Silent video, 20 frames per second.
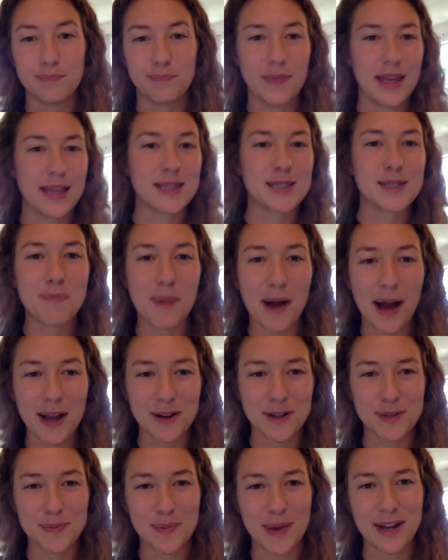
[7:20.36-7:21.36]

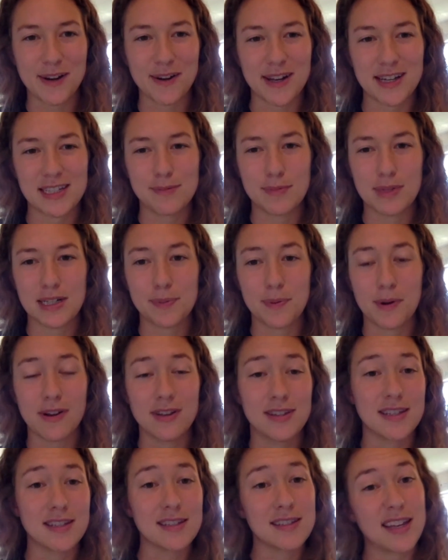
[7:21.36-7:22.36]
inspired by your Kesem
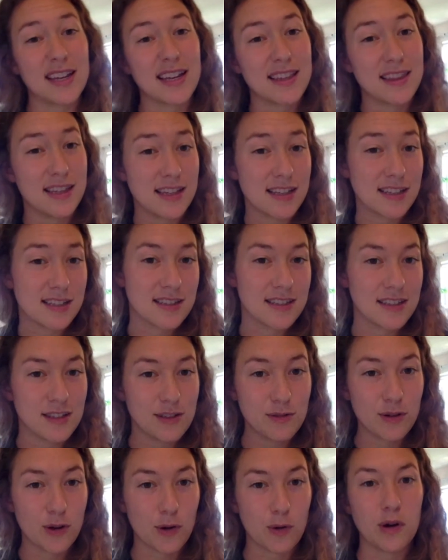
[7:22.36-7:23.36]
experiences, like this
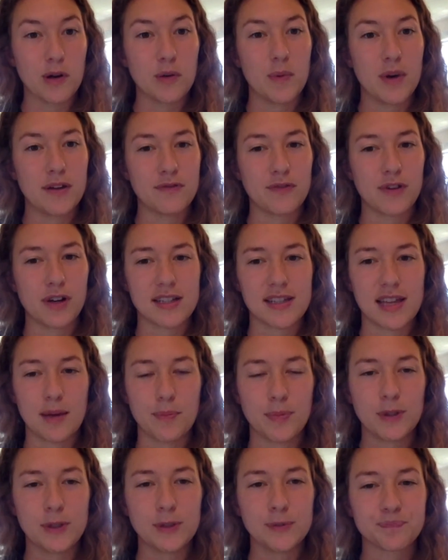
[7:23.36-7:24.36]
unicorn one, for
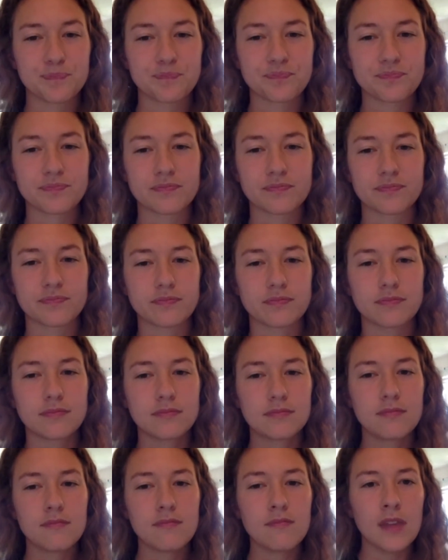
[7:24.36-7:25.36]
example.
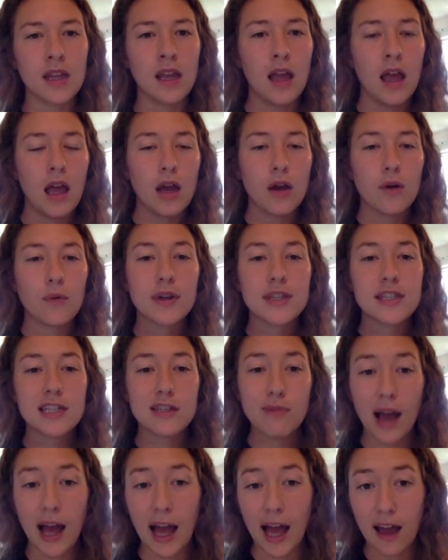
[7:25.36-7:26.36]
Once you
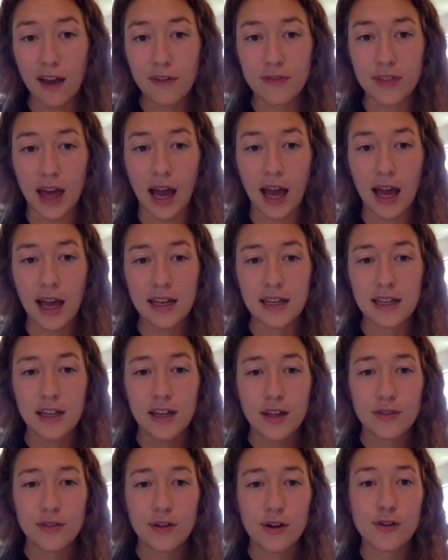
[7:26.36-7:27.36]
have that,
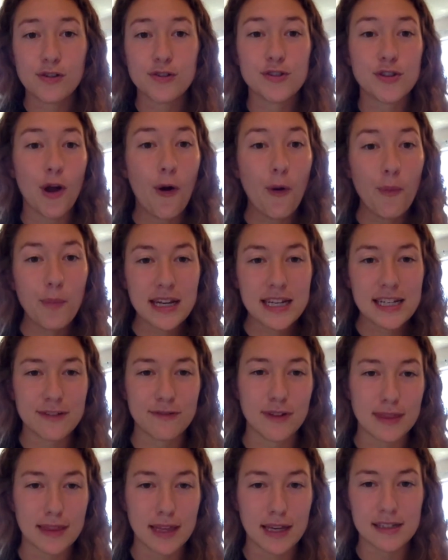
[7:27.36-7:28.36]
there are so many
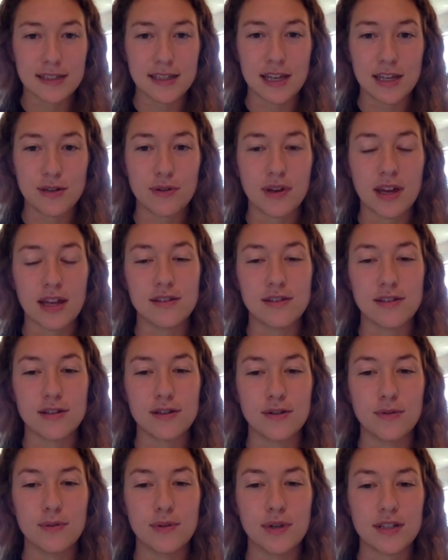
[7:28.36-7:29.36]
different things that you can
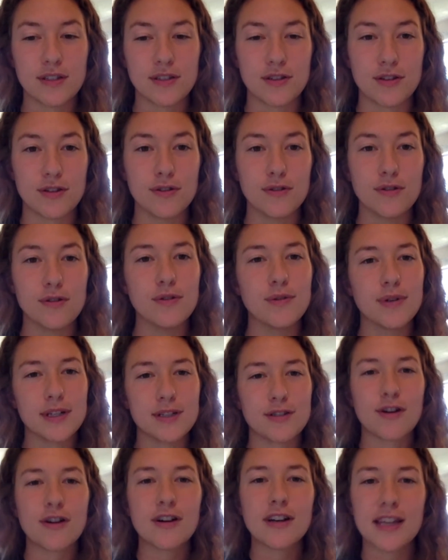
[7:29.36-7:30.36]
do to
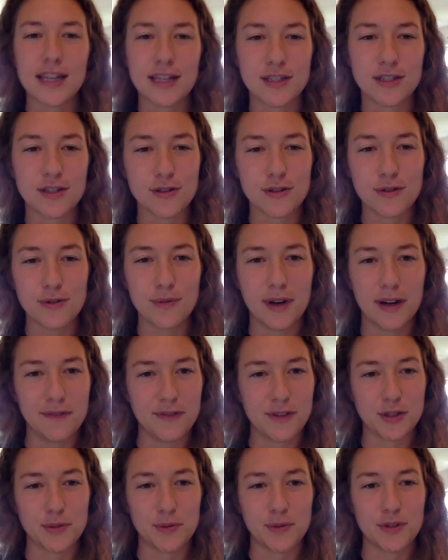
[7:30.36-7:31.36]
turn it into a
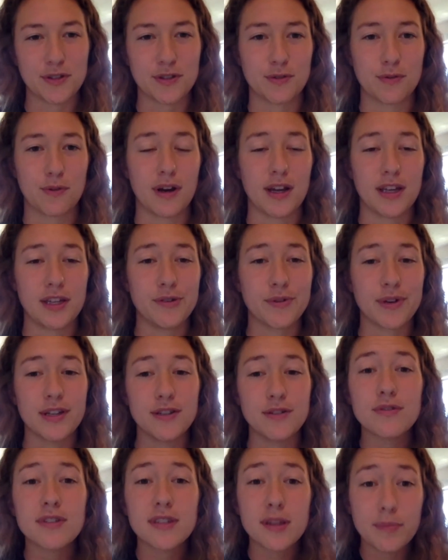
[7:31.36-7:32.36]
visual story. You can
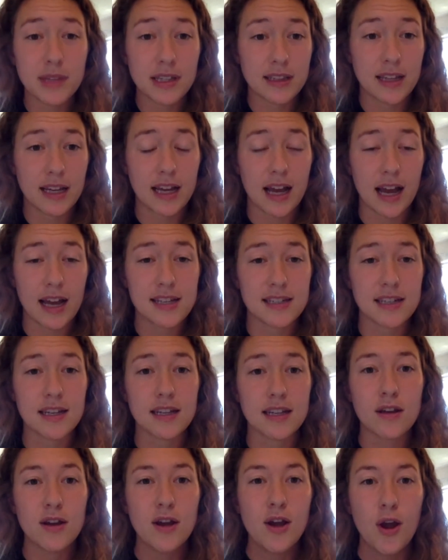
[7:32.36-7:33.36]
do something like I did,